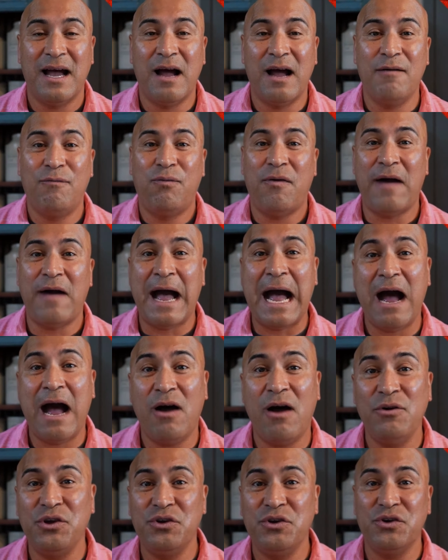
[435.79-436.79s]
of
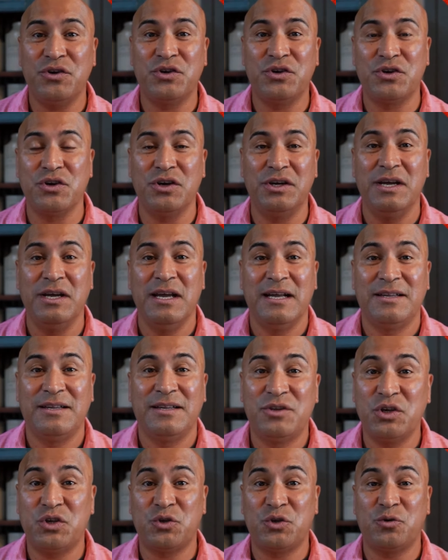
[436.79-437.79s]
how you should
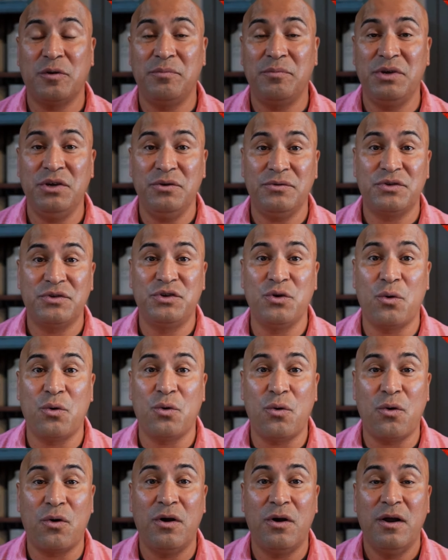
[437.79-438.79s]
distribute
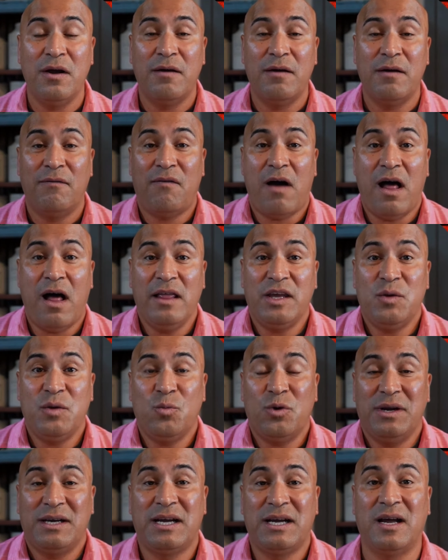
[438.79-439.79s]
your
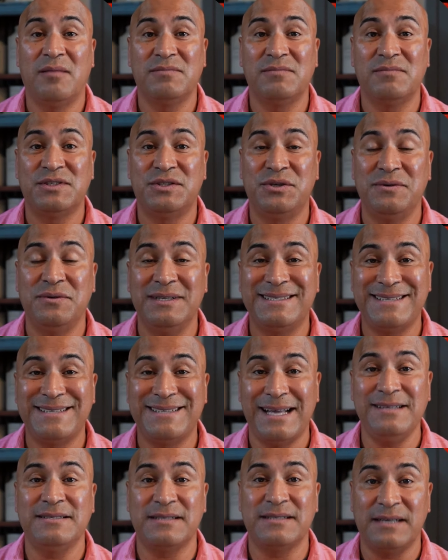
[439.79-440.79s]
volume when it comes to
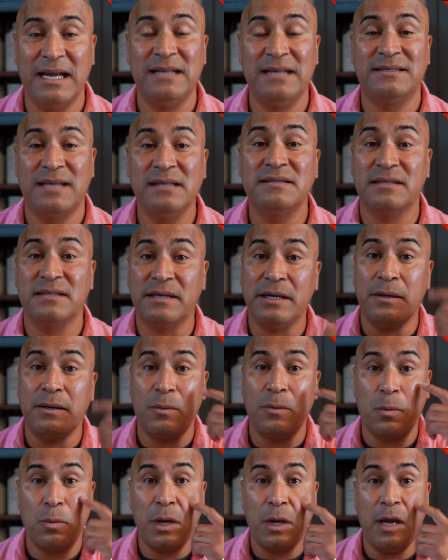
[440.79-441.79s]

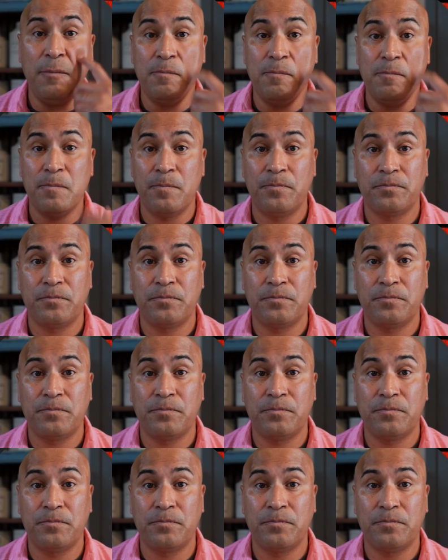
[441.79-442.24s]
intensity, okay?